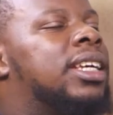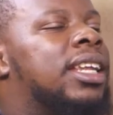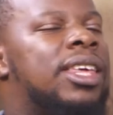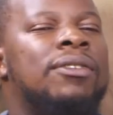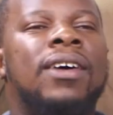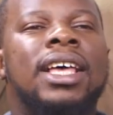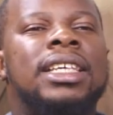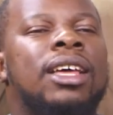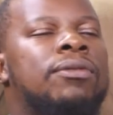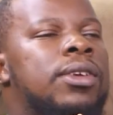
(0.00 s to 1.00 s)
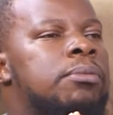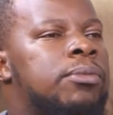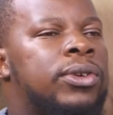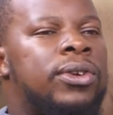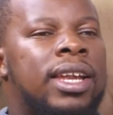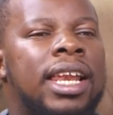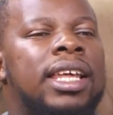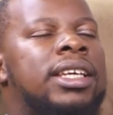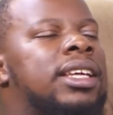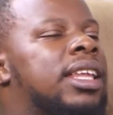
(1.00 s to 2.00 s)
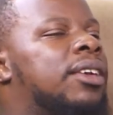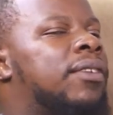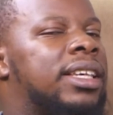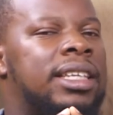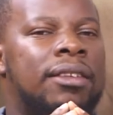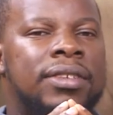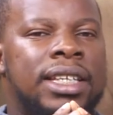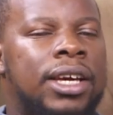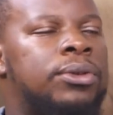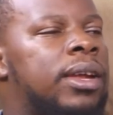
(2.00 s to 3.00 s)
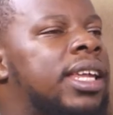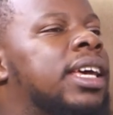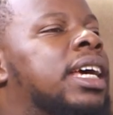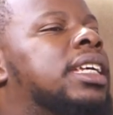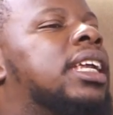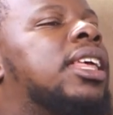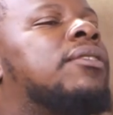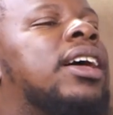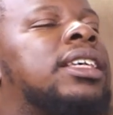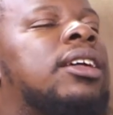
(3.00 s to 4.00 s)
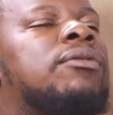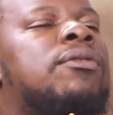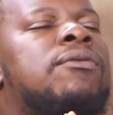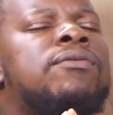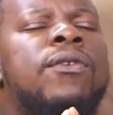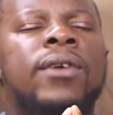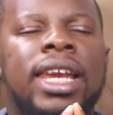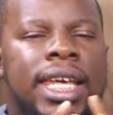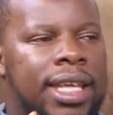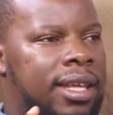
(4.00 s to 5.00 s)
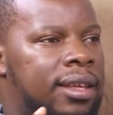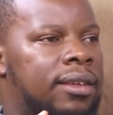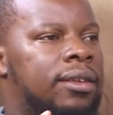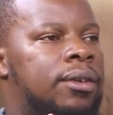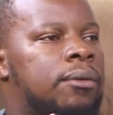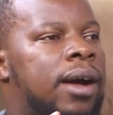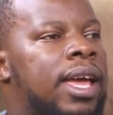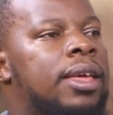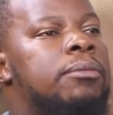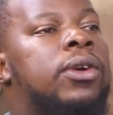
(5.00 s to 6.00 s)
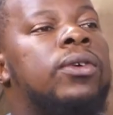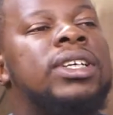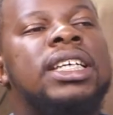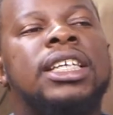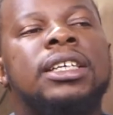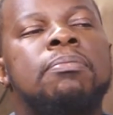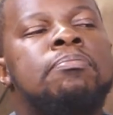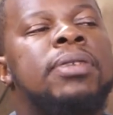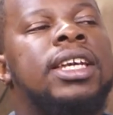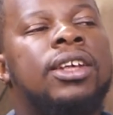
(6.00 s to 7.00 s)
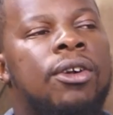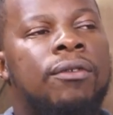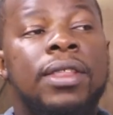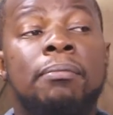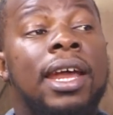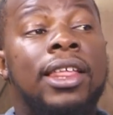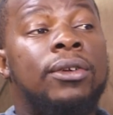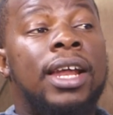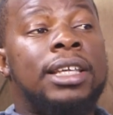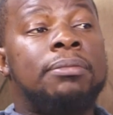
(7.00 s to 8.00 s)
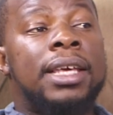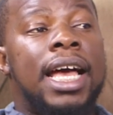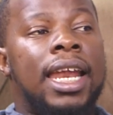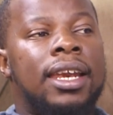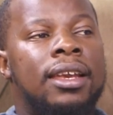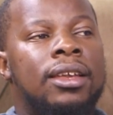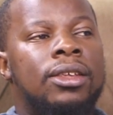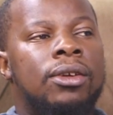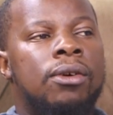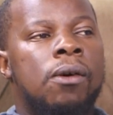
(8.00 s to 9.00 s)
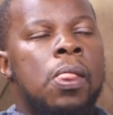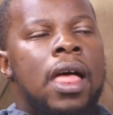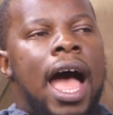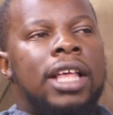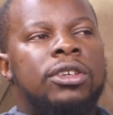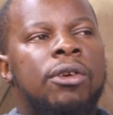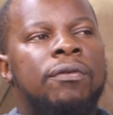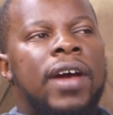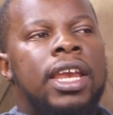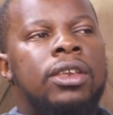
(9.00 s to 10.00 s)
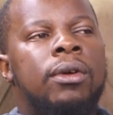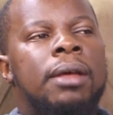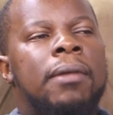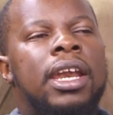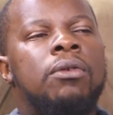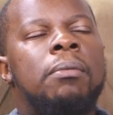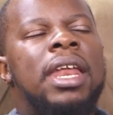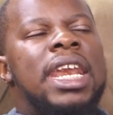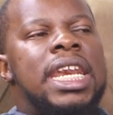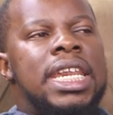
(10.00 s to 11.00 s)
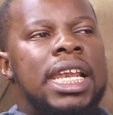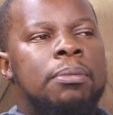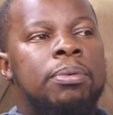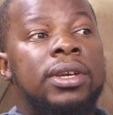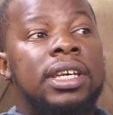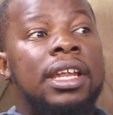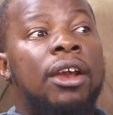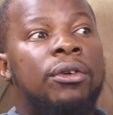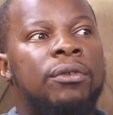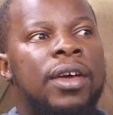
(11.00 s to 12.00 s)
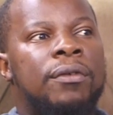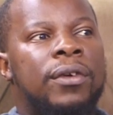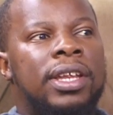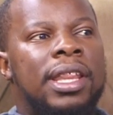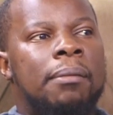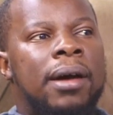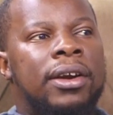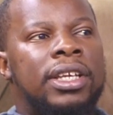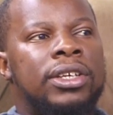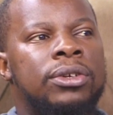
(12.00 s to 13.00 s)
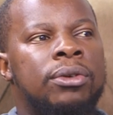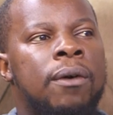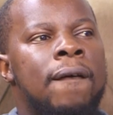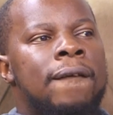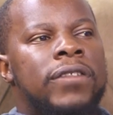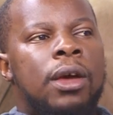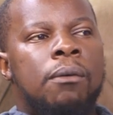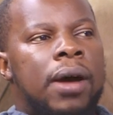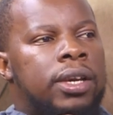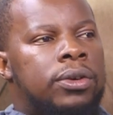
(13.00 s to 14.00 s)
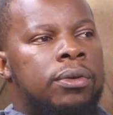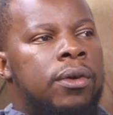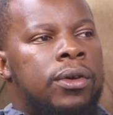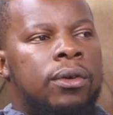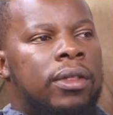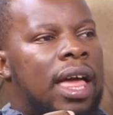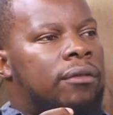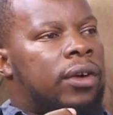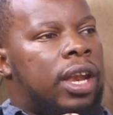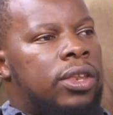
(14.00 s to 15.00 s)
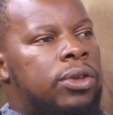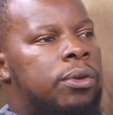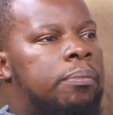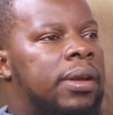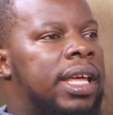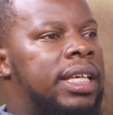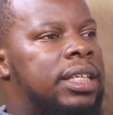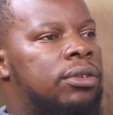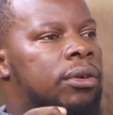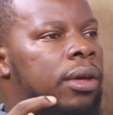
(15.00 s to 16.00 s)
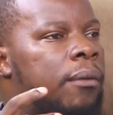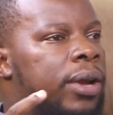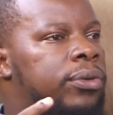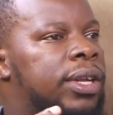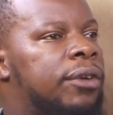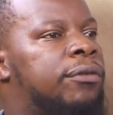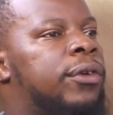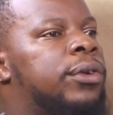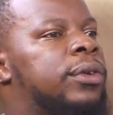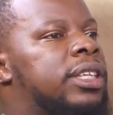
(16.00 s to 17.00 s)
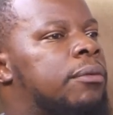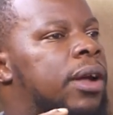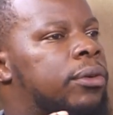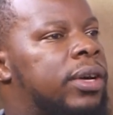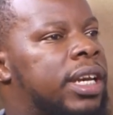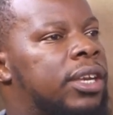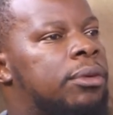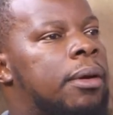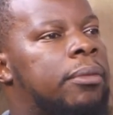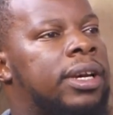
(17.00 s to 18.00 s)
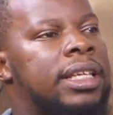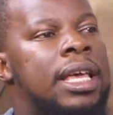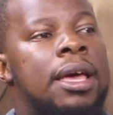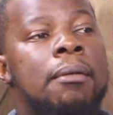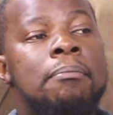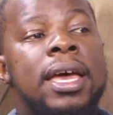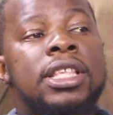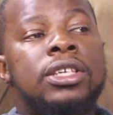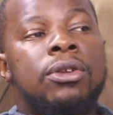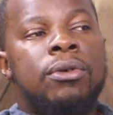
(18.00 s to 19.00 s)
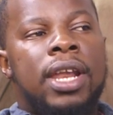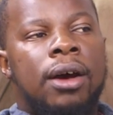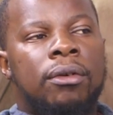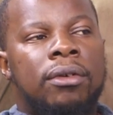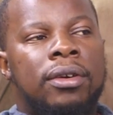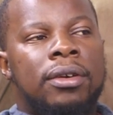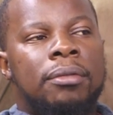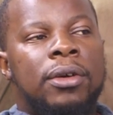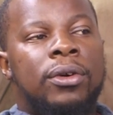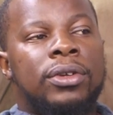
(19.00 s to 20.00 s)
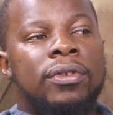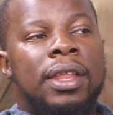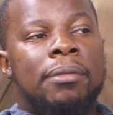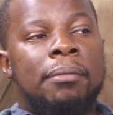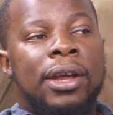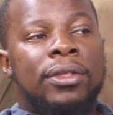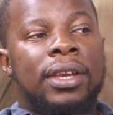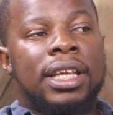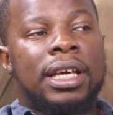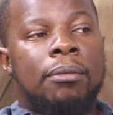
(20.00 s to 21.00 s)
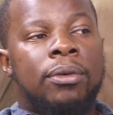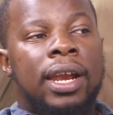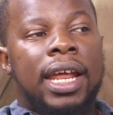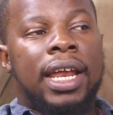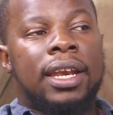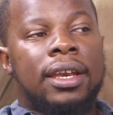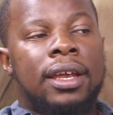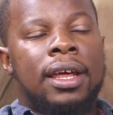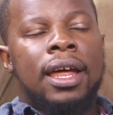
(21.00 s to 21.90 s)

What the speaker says: She'll give herself emotionally, she'll give herself sexually, she'll give herself fully. Why? Because she sprinted off, the marathon has begun. You know, and so you find newly married women really putting in a lot of effort in their marriages. You know, they want to, you know, they have got a new place, you know, they want to take photos, they want to create new memories. Men slow down because for them the marathon has come to an end.